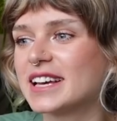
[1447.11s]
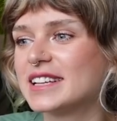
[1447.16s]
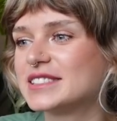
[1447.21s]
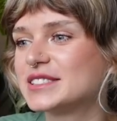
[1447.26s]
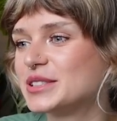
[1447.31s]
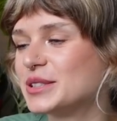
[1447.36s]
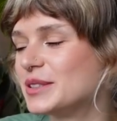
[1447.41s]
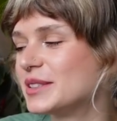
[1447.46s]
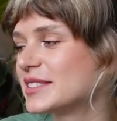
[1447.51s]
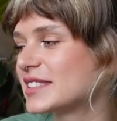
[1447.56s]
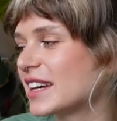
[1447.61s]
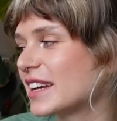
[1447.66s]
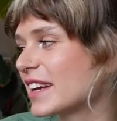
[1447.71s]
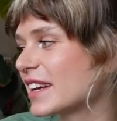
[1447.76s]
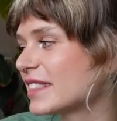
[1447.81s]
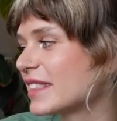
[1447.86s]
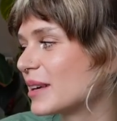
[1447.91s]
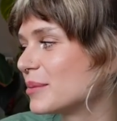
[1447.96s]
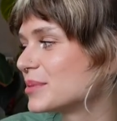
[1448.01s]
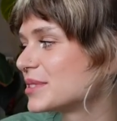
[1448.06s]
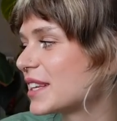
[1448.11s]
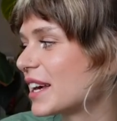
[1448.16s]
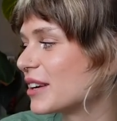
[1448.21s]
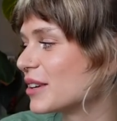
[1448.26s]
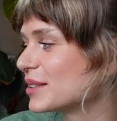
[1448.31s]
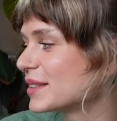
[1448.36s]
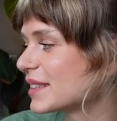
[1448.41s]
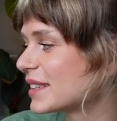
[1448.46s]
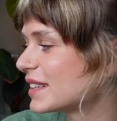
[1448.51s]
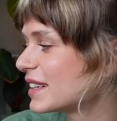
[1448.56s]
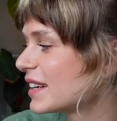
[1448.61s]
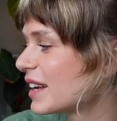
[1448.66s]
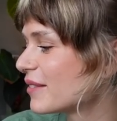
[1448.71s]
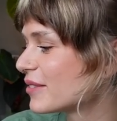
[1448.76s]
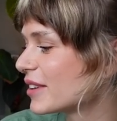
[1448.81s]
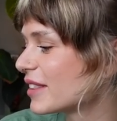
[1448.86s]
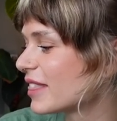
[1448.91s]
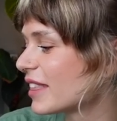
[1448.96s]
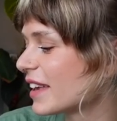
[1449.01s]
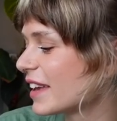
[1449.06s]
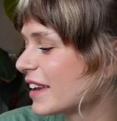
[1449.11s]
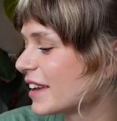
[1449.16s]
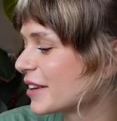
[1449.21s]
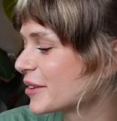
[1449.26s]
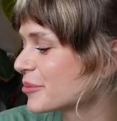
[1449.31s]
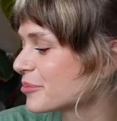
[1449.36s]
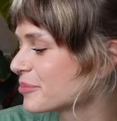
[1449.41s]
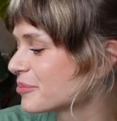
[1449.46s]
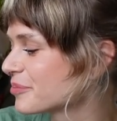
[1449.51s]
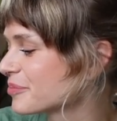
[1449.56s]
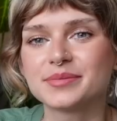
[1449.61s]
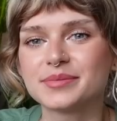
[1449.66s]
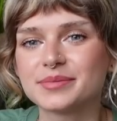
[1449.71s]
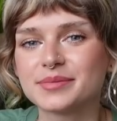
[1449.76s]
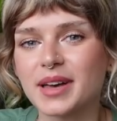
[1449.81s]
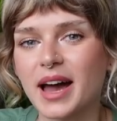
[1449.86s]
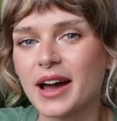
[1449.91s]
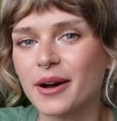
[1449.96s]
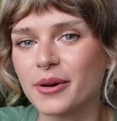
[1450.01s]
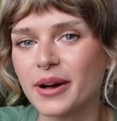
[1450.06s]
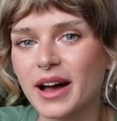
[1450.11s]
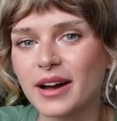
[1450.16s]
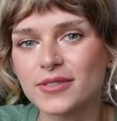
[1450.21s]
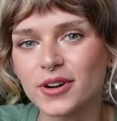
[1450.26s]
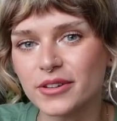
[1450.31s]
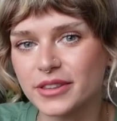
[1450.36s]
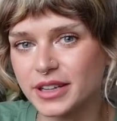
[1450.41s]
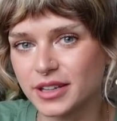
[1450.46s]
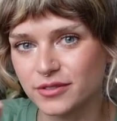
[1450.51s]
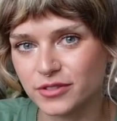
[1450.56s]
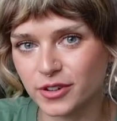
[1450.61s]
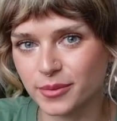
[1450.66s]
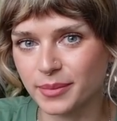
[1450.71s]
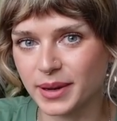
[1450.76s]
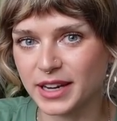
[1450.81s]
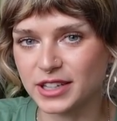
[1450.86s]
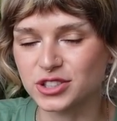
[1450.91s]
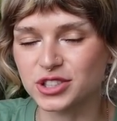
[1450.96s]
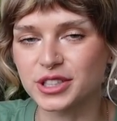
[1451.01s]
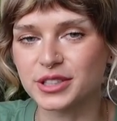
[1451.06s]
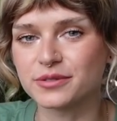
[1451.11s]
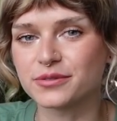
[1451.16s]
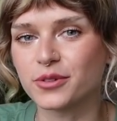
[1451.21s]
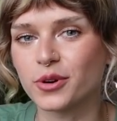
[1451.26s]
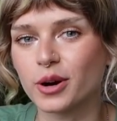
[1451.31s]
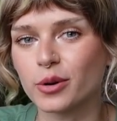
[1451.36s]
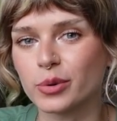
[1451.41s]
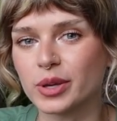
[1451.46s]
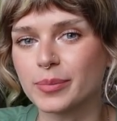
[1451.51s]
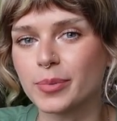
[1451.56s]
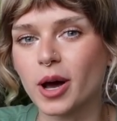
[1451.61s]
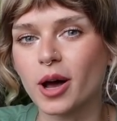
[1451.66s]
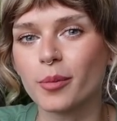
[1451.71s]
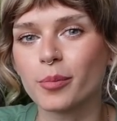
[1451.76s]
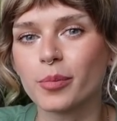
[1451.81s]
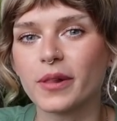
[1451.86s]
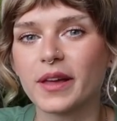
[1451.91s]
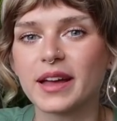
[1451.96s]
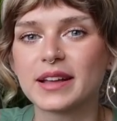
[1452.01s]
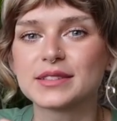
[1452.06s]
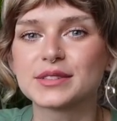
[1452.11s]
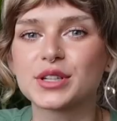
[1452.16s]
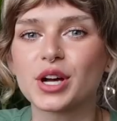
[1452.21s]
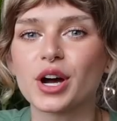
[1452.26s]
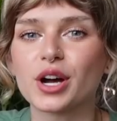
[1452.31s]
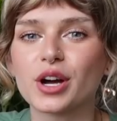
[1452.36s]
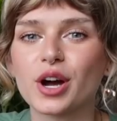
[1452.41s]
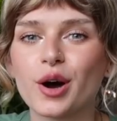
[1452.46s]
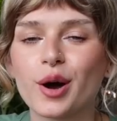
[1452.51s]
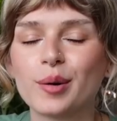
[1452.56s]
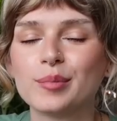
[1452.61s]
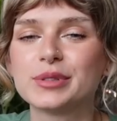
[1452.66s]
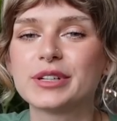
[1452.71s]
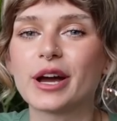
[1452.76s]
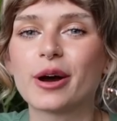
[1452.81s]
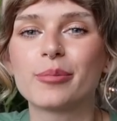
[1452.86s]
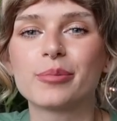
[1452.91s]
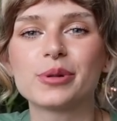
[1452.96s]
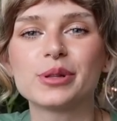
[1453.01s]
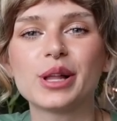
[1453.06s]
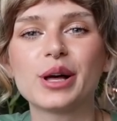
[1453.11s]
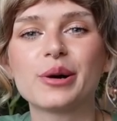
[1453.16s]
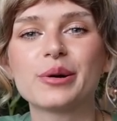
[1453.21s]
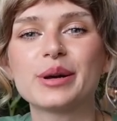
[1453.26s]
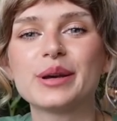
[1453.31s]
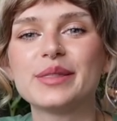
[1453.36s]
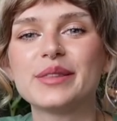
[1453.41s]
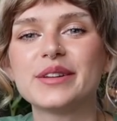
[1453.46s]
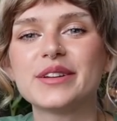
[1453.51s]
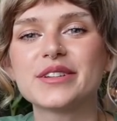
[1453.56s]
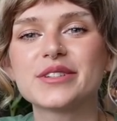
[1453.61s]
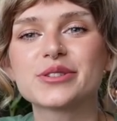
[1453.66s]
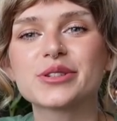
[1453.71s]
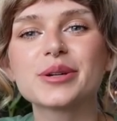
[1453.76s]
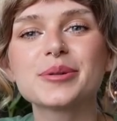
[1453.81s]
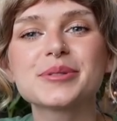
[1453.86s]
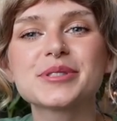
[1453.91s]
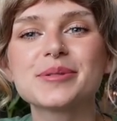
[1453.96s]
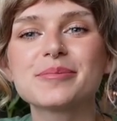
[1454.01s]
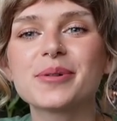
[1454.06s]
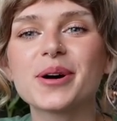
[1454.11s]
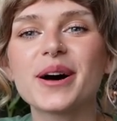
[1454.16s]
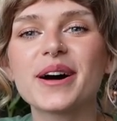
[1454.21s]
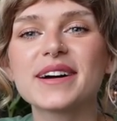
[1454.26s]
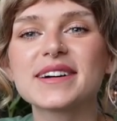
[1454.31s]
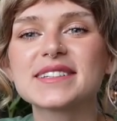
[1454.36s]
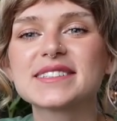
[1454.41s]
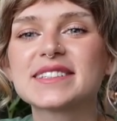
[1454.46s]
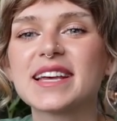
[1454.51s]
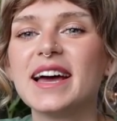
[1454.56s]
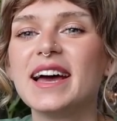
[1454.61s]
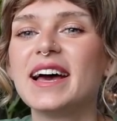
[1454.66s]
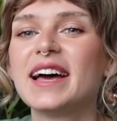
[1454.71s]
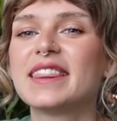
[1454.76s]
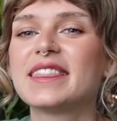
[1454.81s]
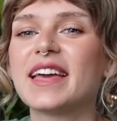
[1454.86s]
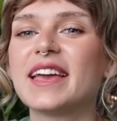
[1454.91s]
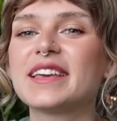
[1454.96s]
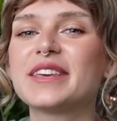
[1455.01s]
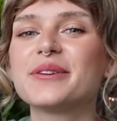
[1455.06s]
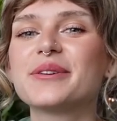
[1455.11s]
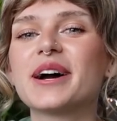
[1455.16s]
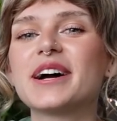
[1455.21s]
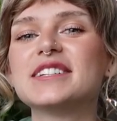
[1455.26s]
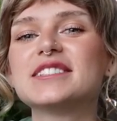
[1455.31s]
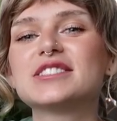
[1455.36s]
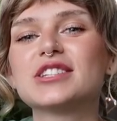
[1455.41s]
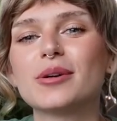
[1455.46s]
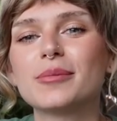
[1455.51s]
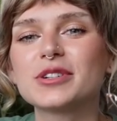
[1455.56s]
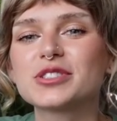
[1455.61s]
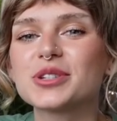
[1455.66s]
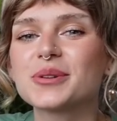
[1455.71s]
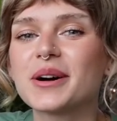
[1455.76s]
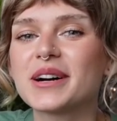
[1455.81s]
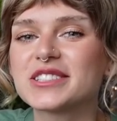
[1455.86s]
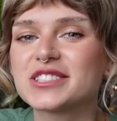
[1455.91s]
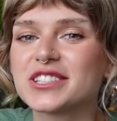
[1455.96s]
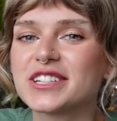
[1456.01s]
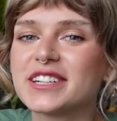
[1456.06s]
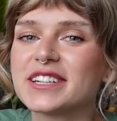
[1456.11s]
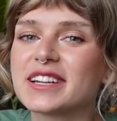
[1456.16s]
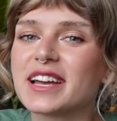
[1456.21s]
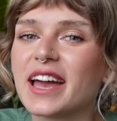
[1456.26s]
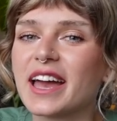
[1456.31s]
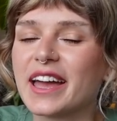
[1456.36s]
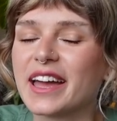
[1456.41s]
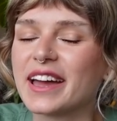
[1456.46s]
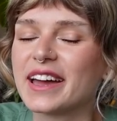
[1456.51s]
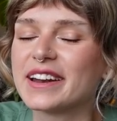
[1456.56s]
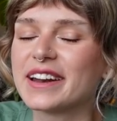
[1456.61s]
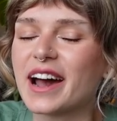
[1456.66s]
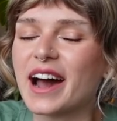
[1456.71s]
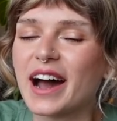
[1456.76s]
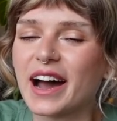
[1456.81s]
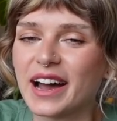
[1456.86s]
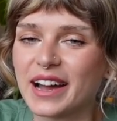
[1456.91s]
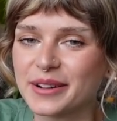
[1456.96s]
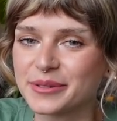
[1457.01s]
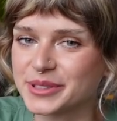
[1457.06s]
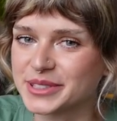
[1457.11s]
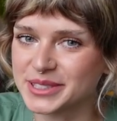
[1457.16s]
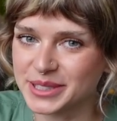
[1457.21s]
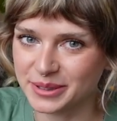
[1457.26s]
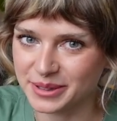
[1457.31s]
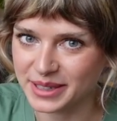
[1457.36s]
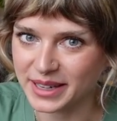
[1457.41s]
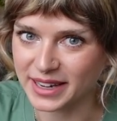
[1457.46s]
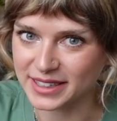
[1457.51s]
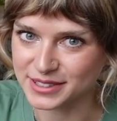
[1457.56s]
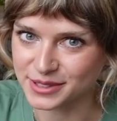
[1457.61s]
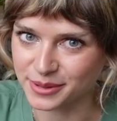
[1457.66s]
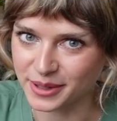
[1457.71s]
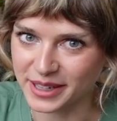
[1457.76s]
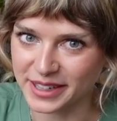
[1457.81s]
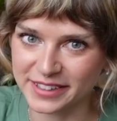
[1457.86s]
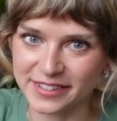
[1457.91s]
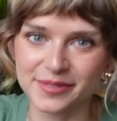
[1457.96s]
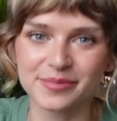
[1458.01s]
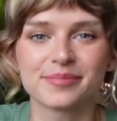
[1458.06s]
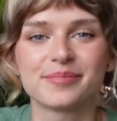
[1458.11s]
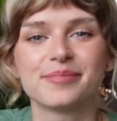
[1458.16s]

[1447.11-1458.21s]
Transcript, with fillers: as soon as I get them settled in and everything. I will have all the information for wepotplants.com down below in the description box. Thank you guys so much for watching and I will see you in the next one.